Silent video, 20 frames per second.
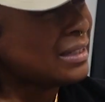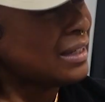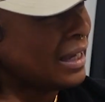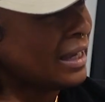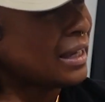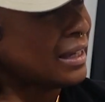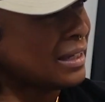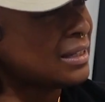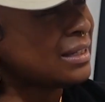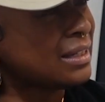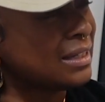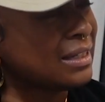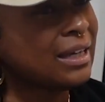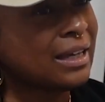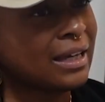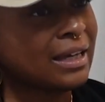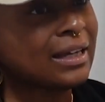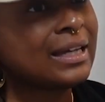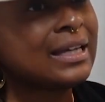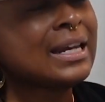
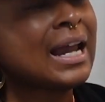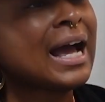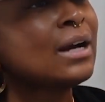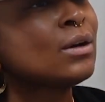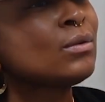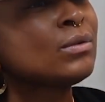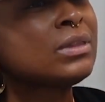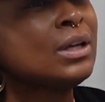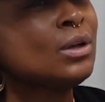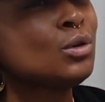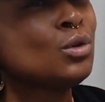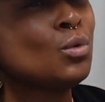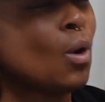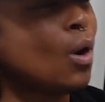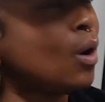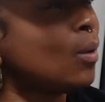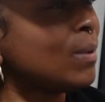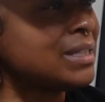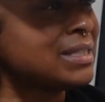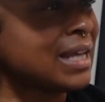Yeah. And I don't think you
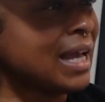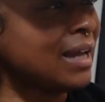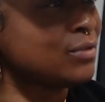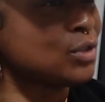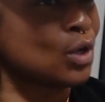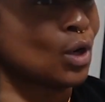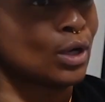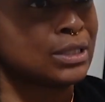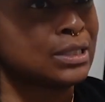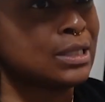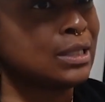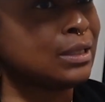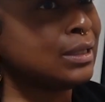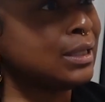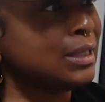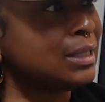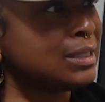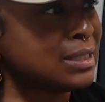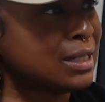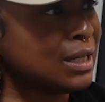always have to
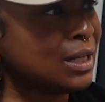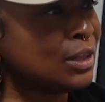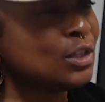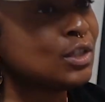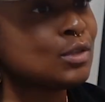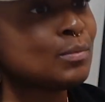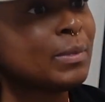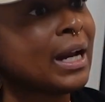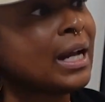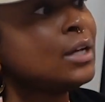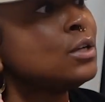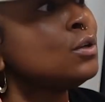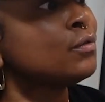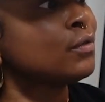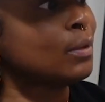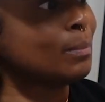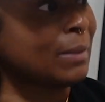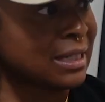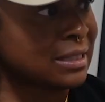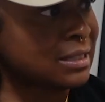articulate it to others, but I knew
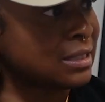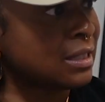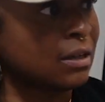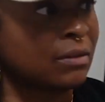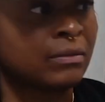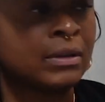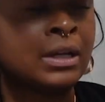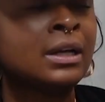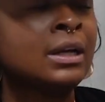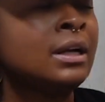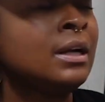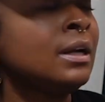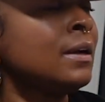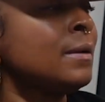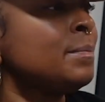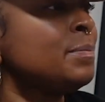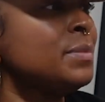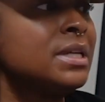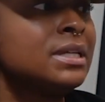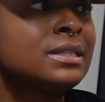for myself,
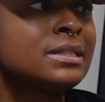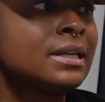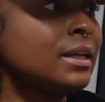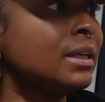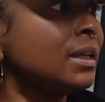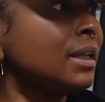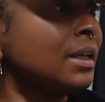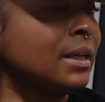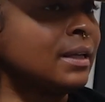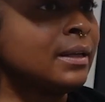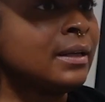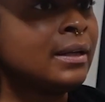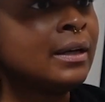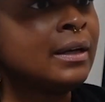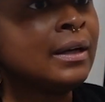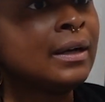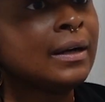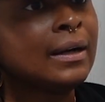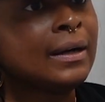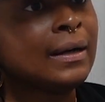this ain't it.
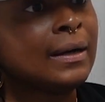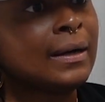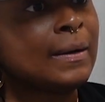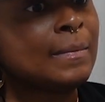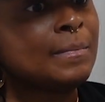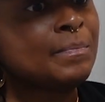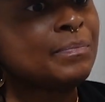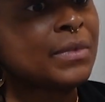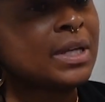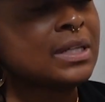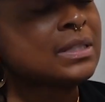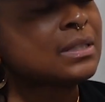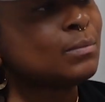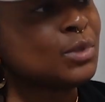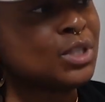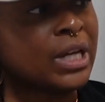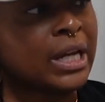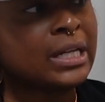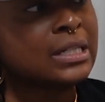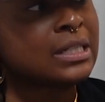And some
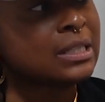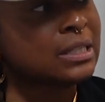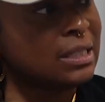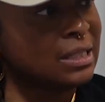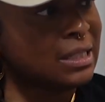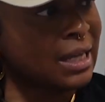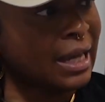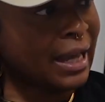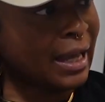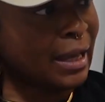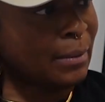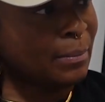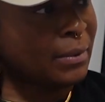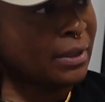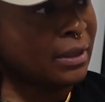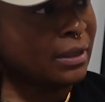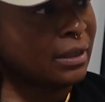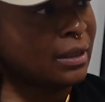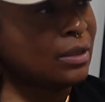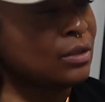changes need to
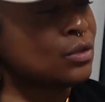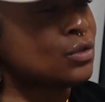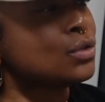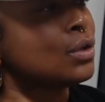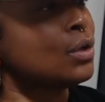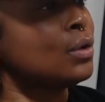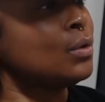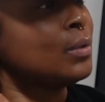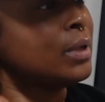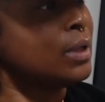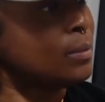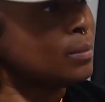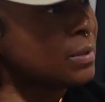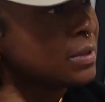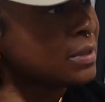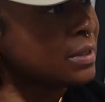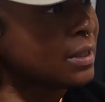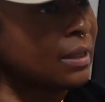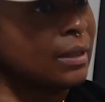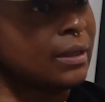happen. And so it
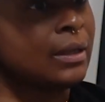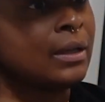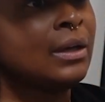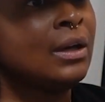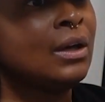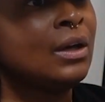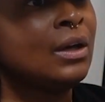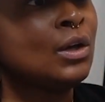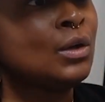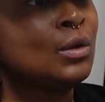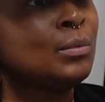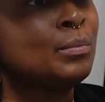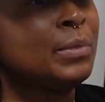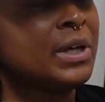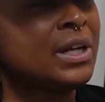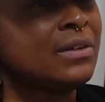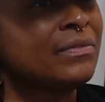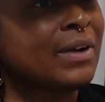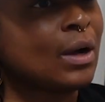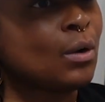was like,
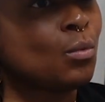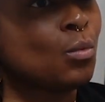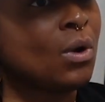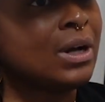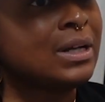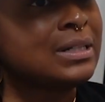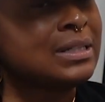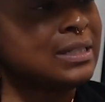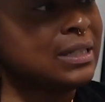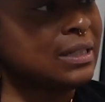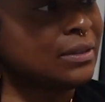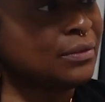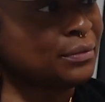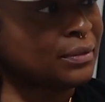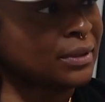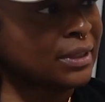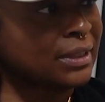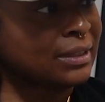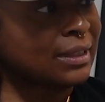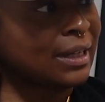but if I want
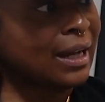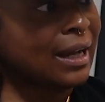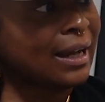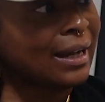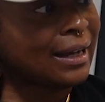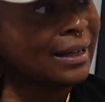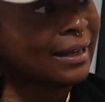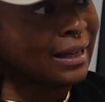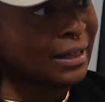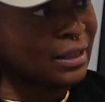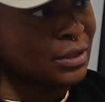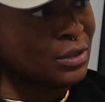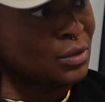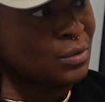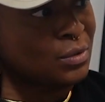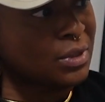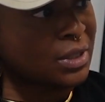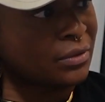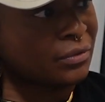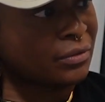different, I got to
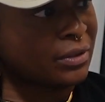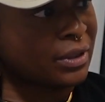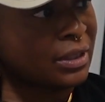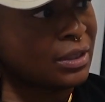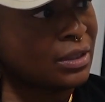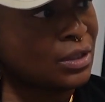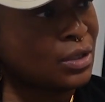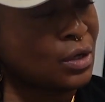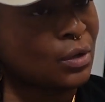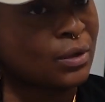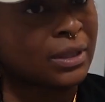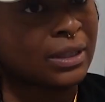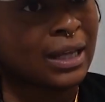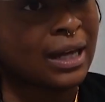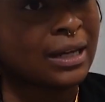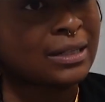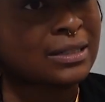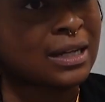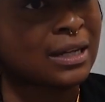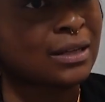do different, and a
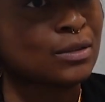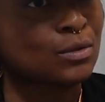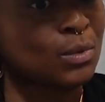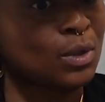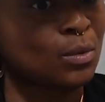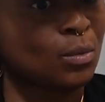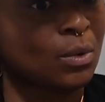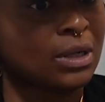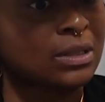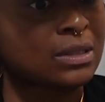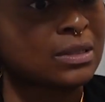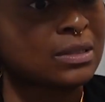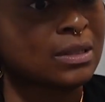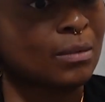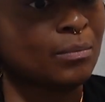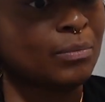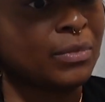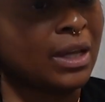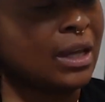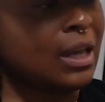lot of times we want
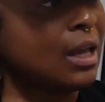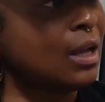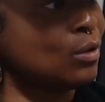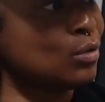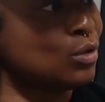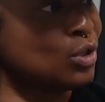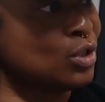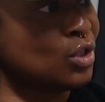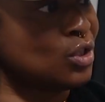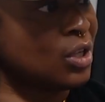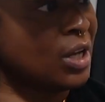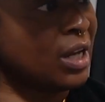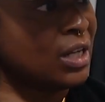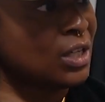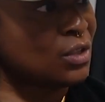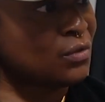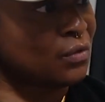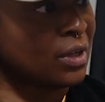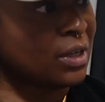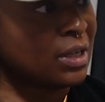something else to
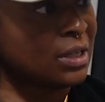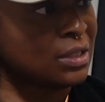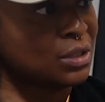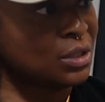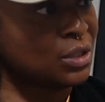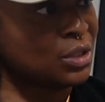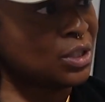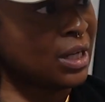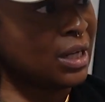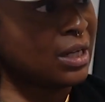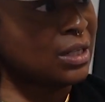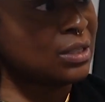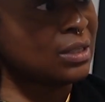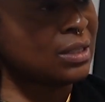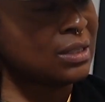change for us to change.